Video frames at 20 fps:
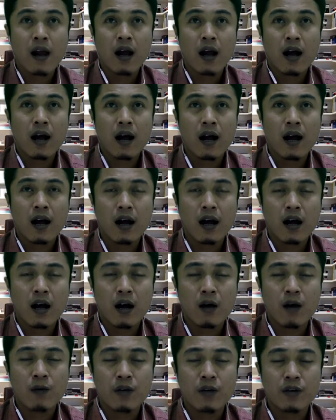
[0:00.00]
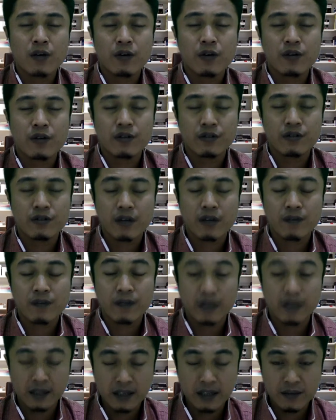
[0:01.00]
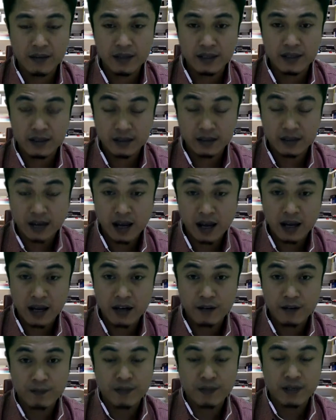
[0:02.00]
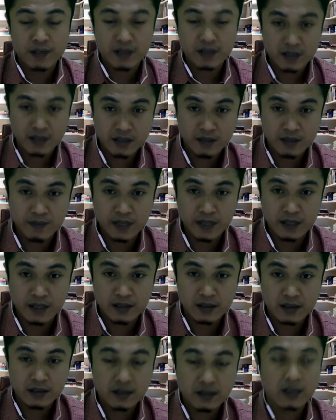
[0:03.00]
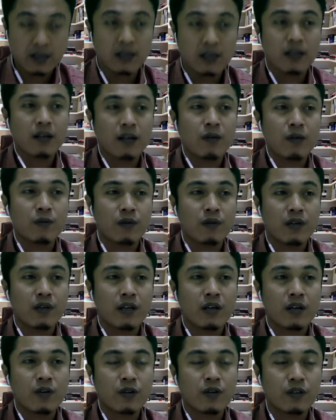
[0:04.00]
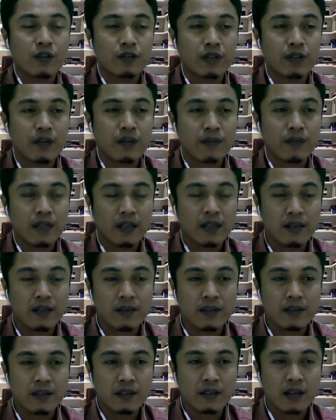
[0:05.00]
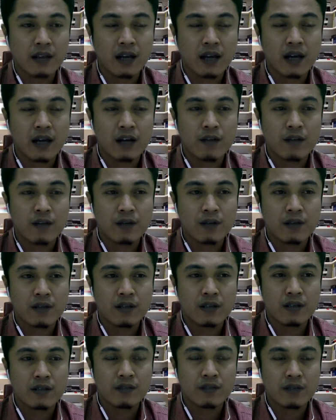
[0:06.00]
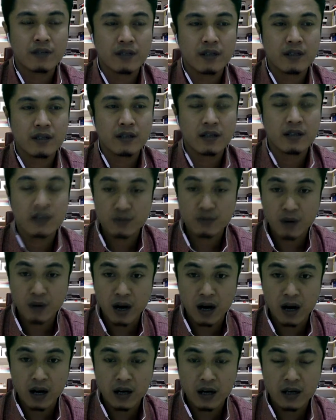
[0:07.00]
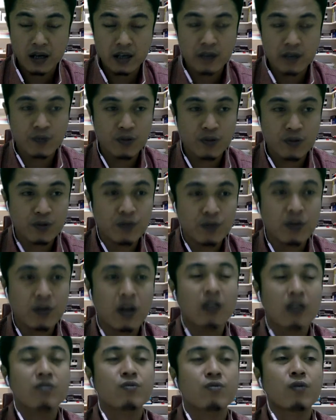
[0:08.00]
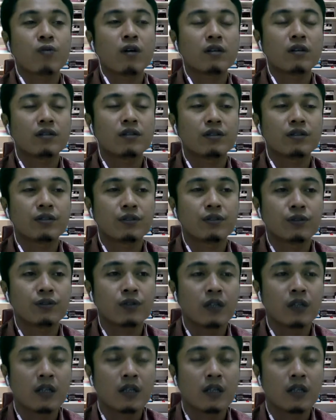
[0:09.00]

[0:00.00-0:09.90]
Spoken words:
we are going to have a limited kind of participant. Yeah, we are going to have a limited kind of participant. That's why if you guys want to